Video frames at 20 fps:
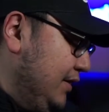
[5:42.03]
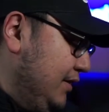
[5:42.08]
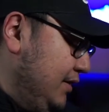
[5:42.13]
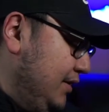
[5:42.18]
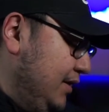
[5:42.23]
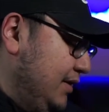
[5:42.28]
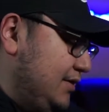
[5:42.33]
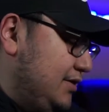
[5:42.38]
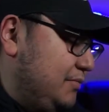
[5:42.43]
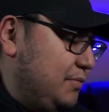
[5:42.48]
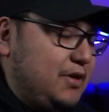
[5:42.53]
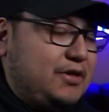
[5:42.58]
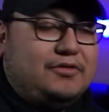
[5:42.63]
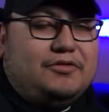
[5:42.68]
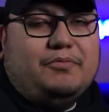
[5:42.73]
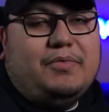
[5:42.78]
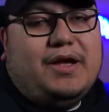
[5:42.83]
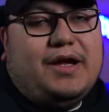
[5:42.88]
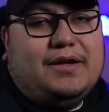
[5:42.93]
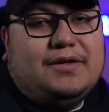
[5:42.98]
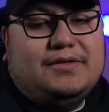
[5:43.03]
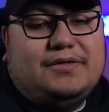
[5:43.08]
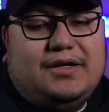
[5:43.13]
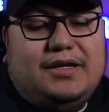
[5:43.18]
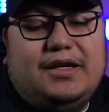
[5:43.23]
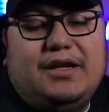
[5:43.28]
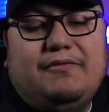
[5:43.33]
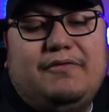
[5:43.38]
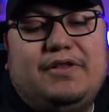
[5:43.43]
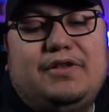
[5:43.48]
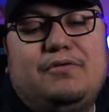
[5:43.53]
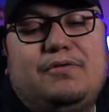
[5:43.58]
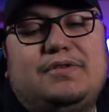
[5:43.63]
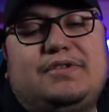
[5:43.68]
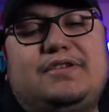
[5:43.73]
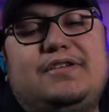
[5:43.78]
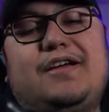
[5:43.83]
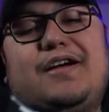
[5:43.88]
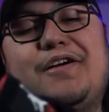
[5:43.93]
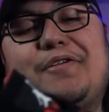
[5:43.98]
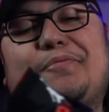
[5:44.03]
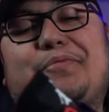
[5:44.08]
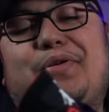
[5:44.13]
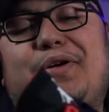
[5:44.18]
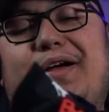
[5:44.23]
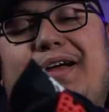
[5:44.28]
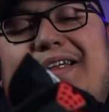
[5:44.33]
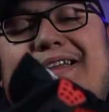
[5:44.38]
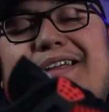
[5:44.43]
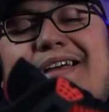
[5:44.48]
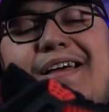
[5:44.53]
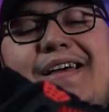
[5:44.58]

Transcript: it's special packaging even though it's not. But